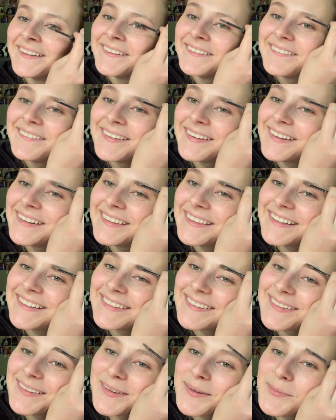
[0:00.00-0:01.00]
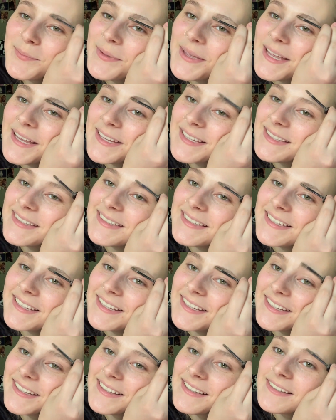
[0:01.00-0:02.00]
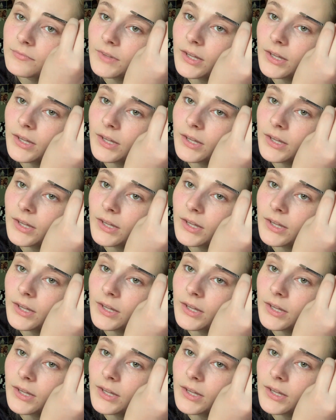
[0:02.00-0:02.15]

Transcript: Why are they so pasty?